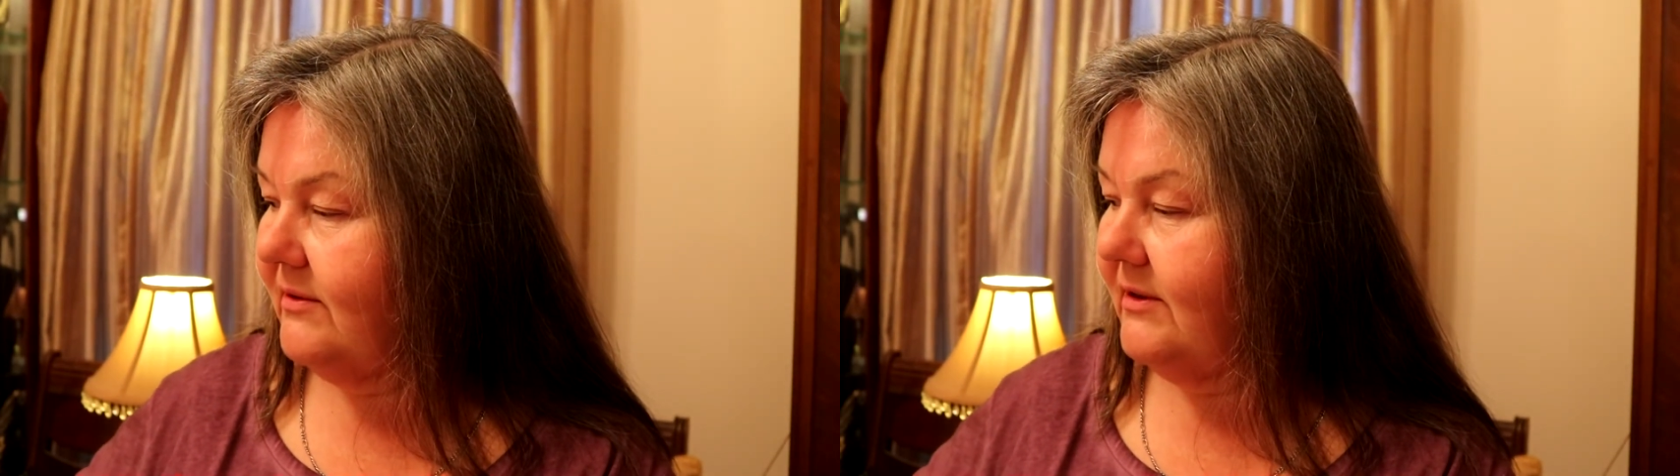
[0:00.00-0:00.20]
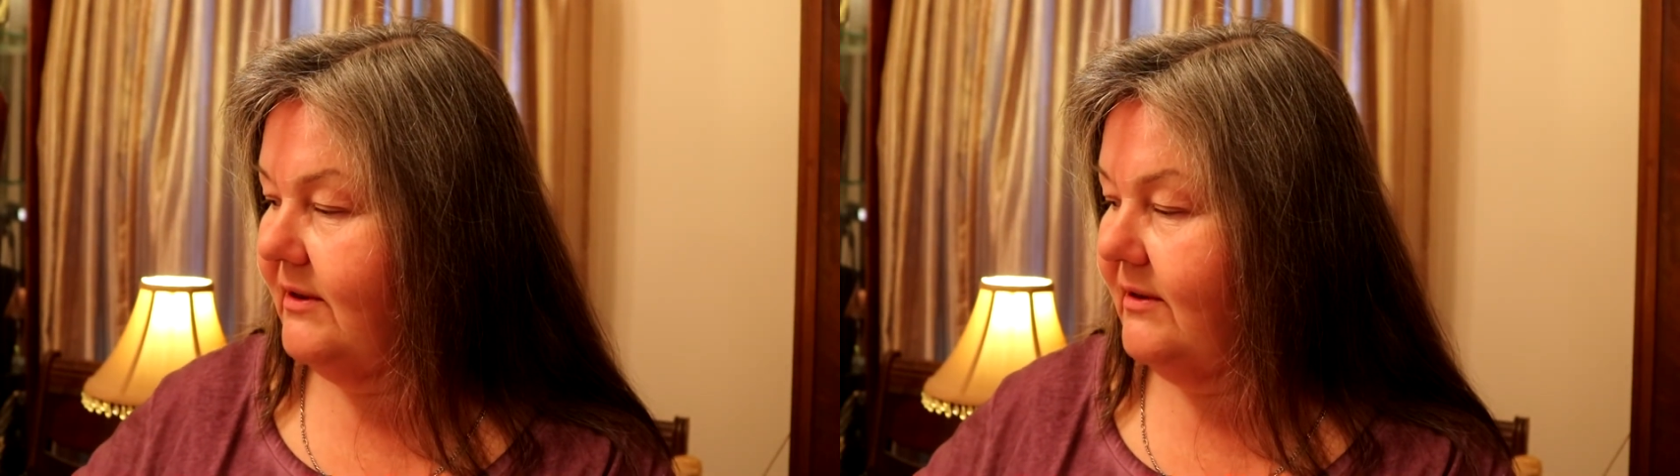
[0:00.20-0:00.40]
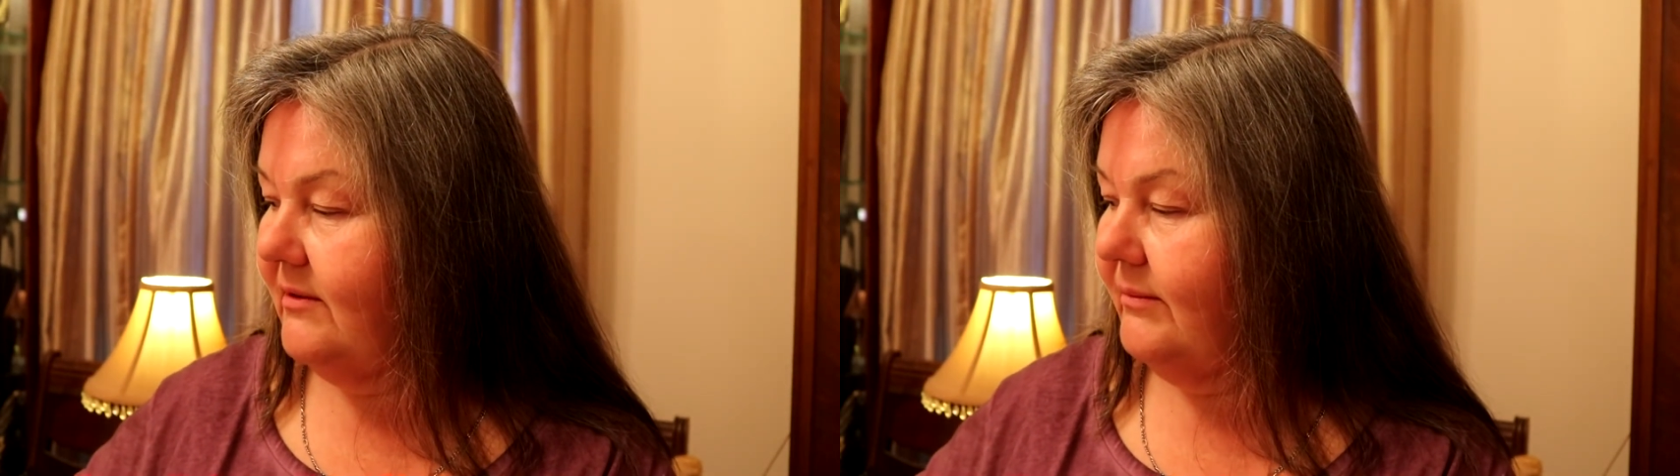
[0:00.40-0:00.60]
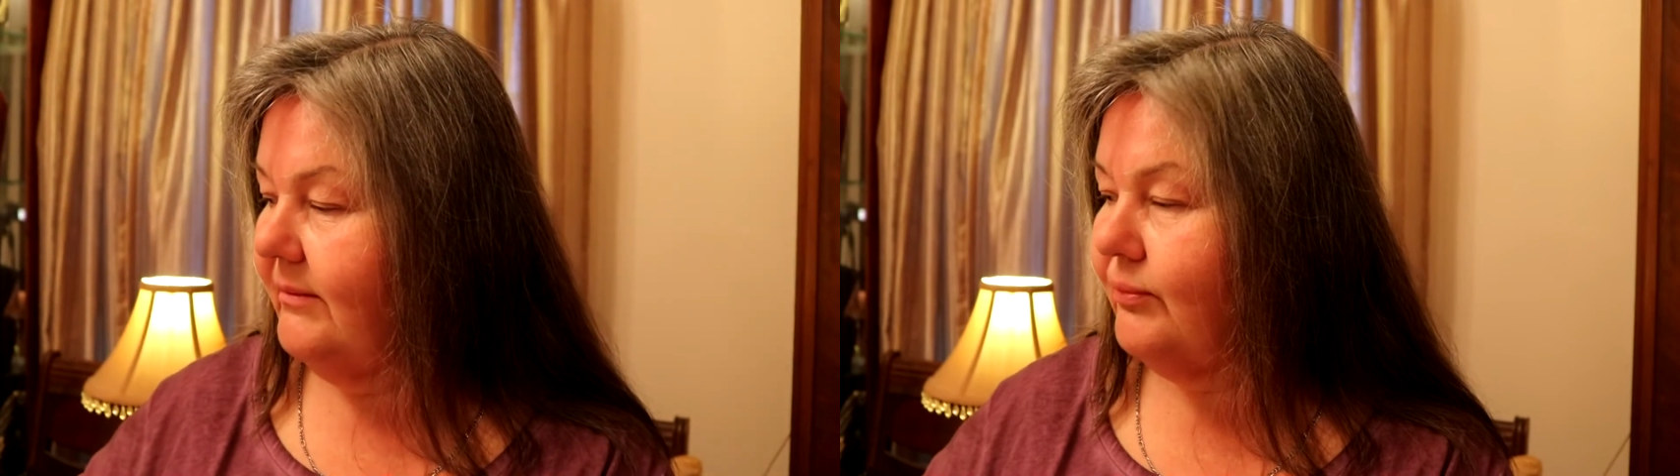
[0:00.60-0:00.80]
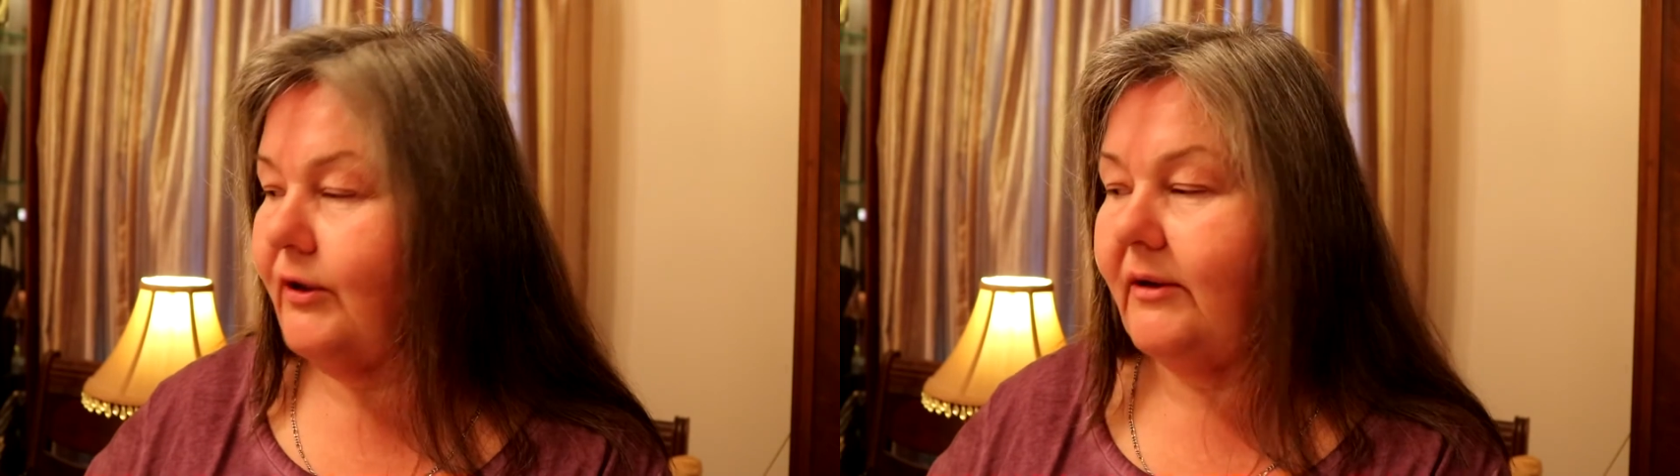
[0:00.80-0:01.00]
did
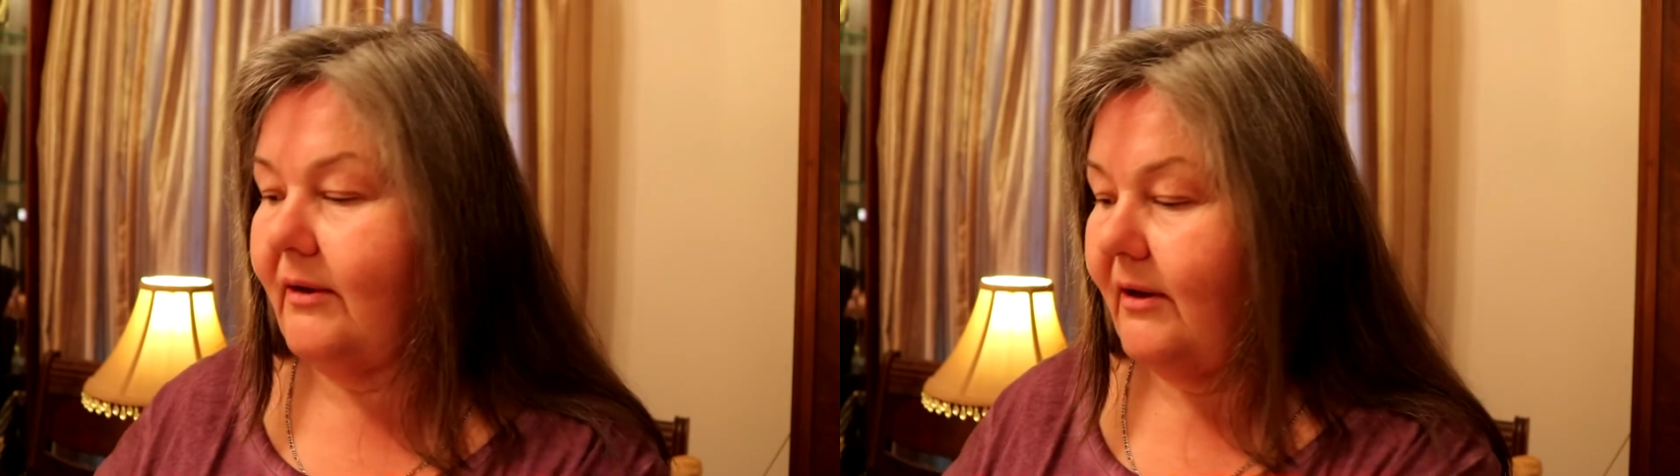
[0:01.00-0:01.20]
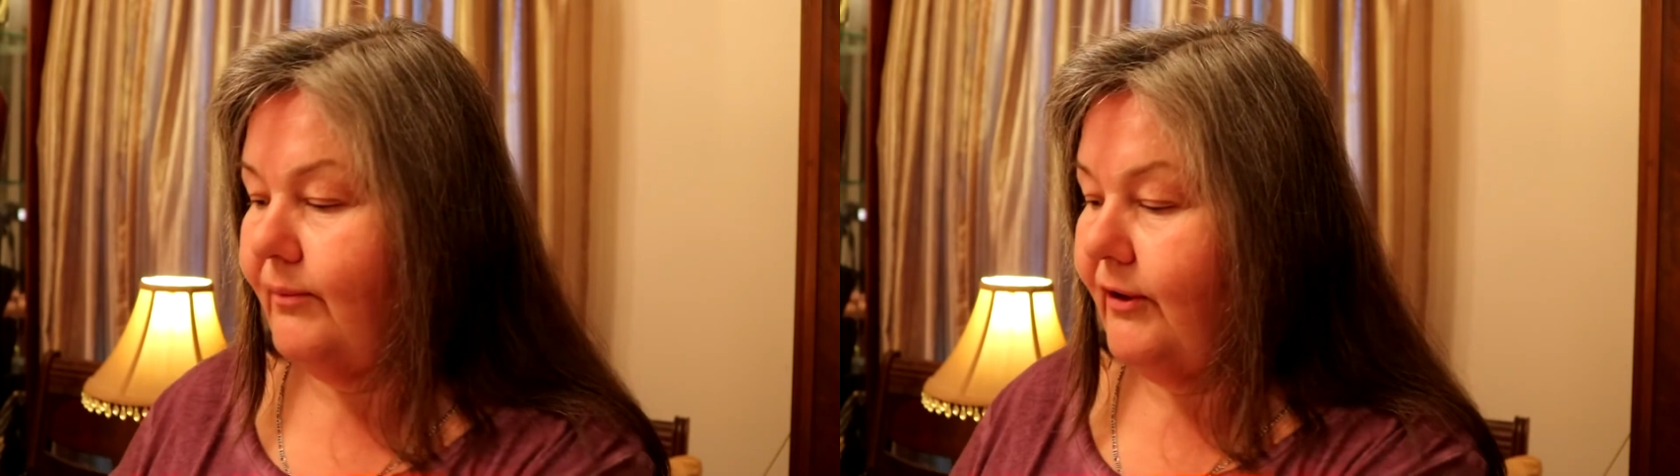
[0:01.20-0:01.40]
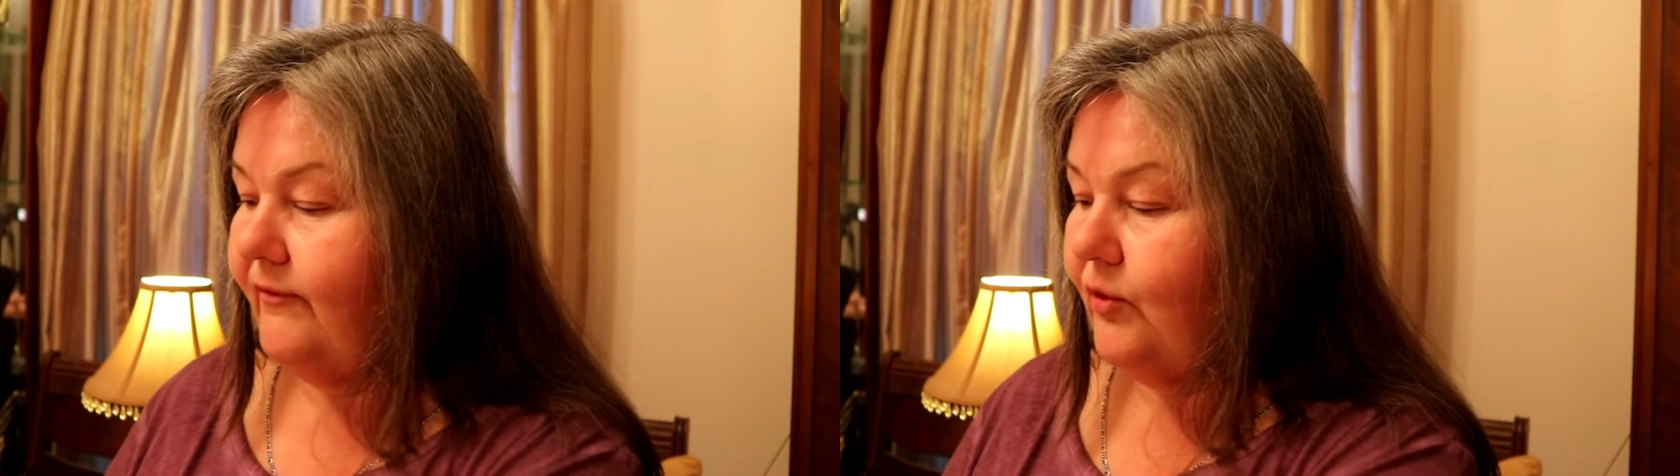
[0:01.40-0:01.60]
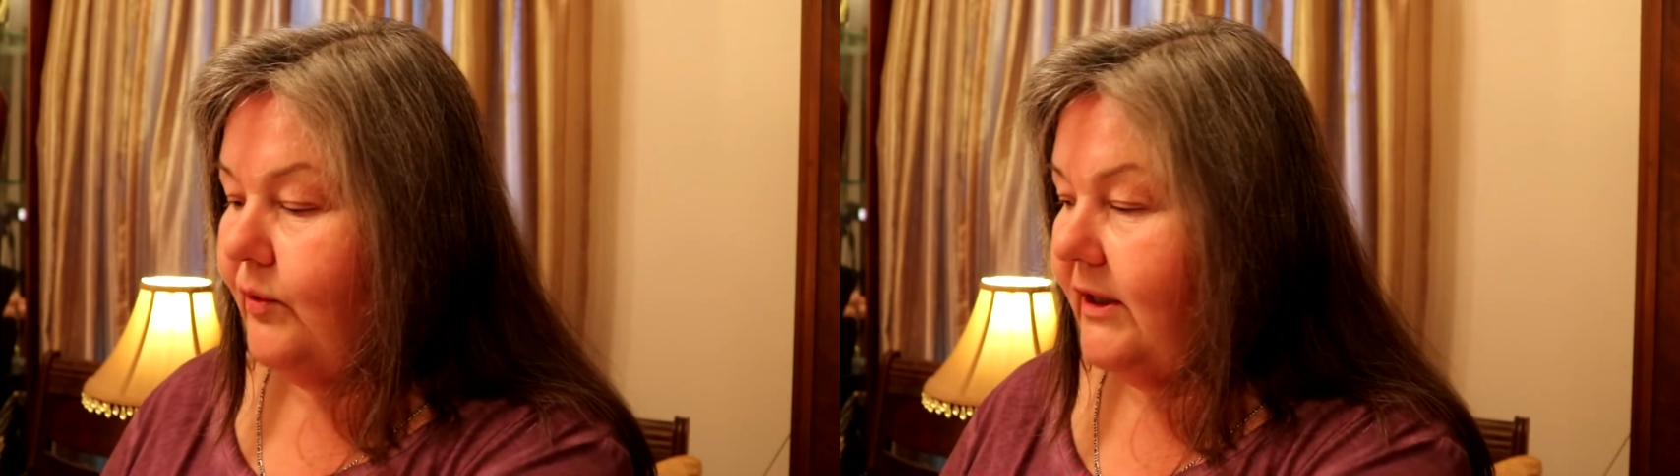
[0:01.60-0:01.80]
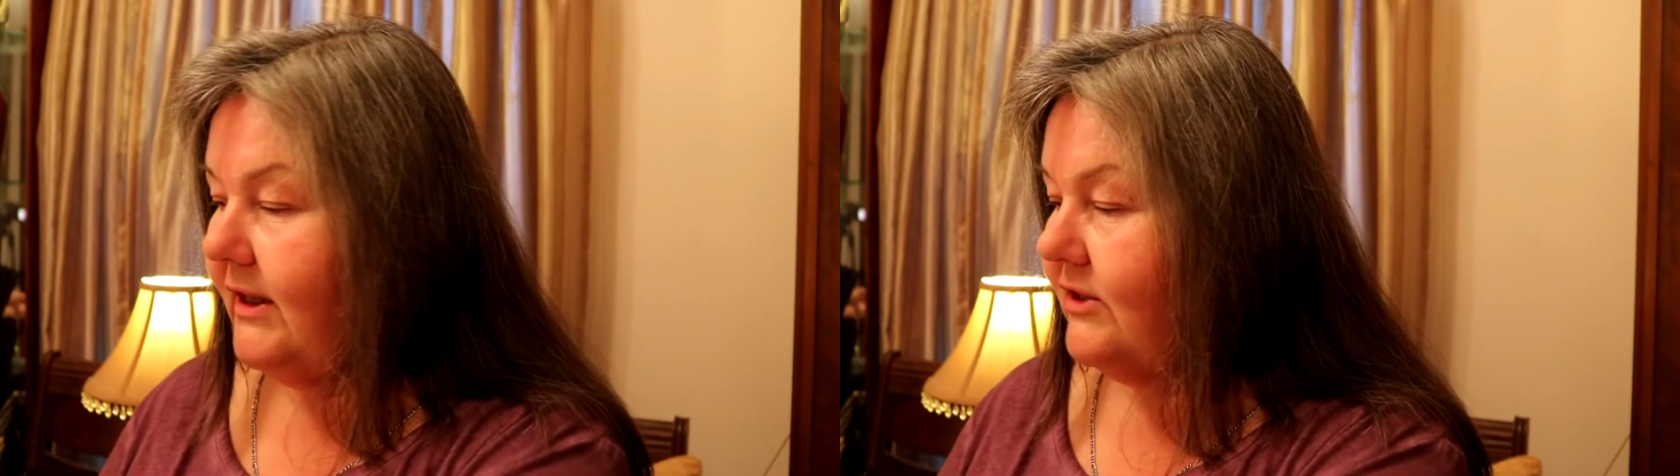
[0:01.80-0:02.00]
preview
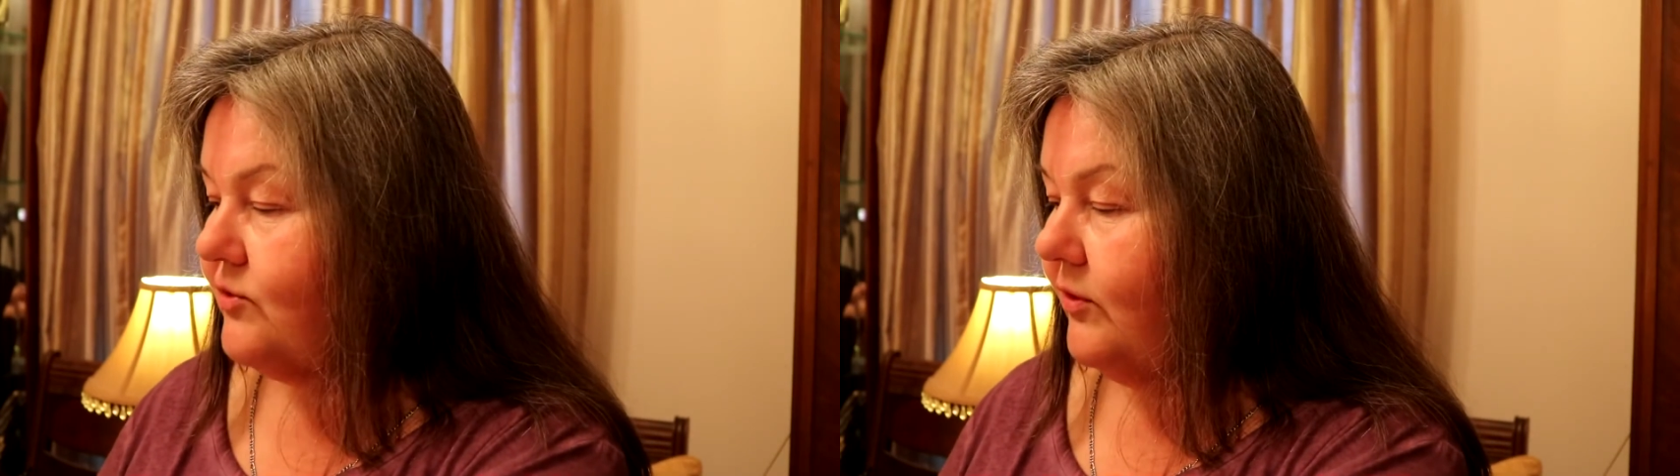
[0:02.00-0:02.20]
weekends